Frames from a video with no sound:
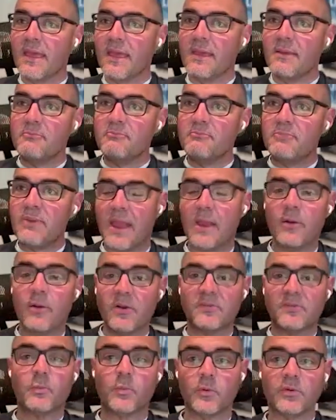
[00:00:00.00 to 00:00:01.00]
Yeah.
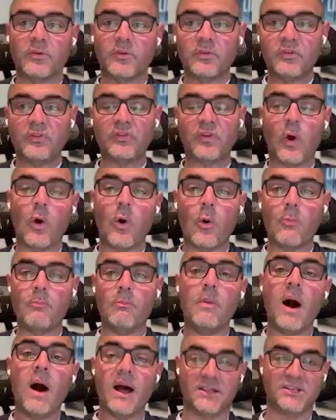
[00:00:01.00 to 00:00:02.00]
Parents worry so
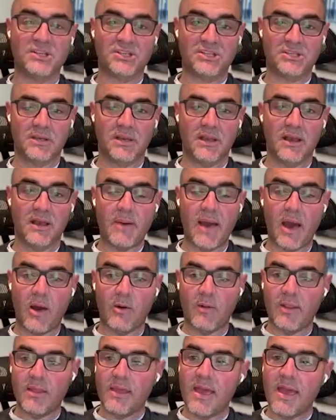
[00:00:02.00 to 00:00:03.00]
much
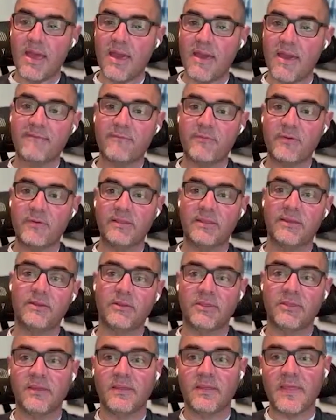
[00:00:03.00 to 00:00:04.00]
about every
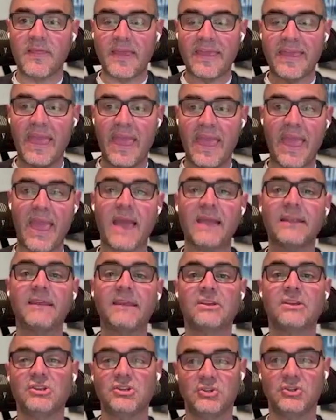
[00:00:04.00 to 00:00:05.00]
little thing that they can't
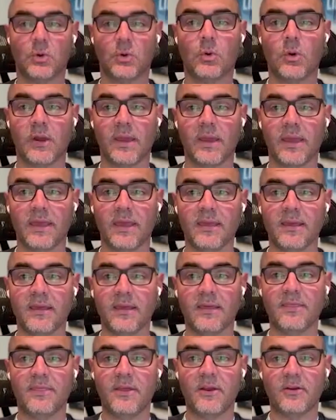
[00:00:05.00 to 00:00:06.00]
enjoy
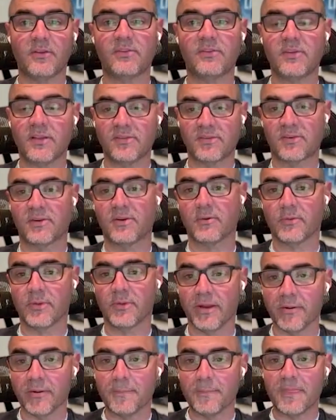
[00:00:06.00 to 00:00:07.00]
their son's
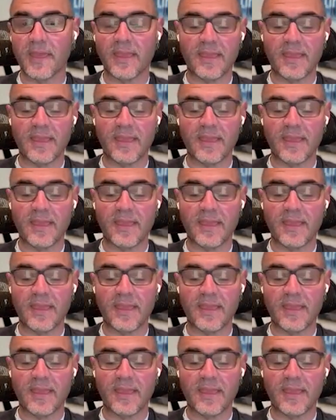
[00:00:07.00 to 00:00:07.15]
career.